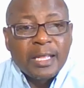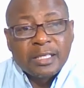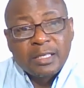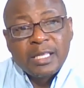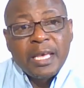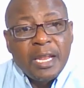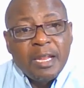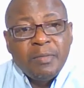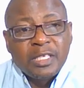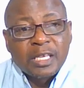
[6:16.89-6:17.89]
That's the
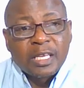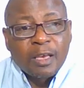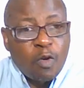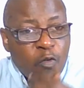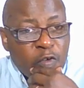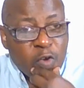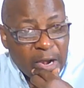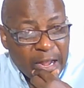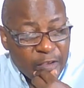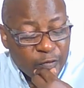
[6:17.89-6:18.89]
enemy taking over
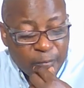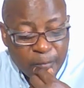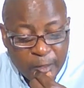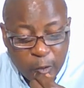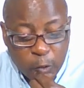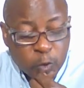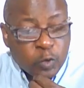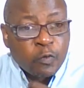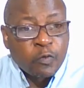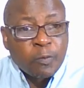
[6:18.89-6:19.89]
your life because
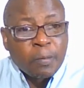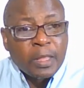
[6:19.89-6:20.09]
you've